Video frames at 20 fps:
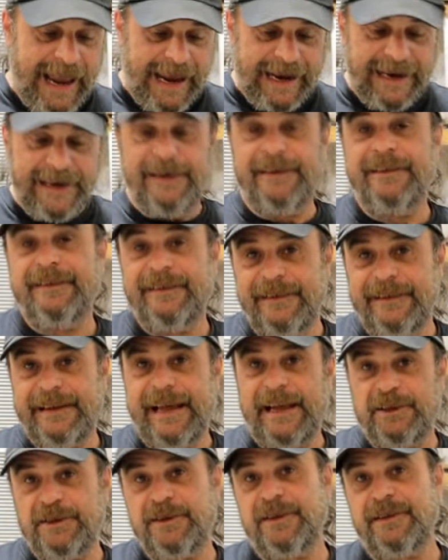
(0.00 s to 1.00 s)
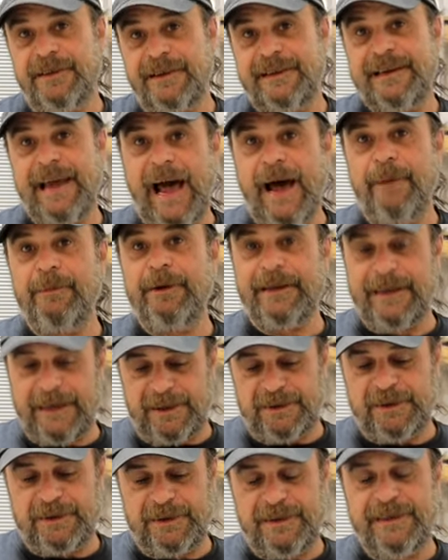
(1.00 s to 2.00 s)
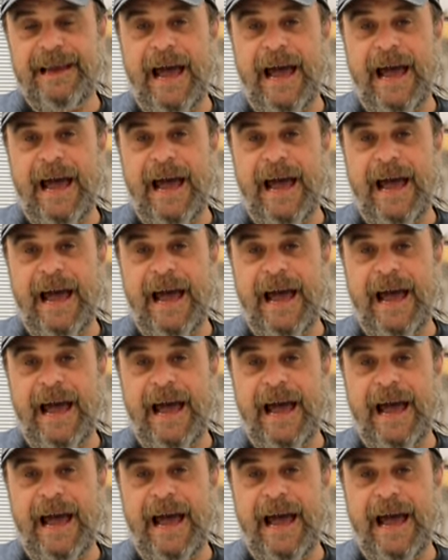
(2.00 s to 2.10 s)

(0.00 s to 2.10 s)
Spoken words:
And that's common, like I said,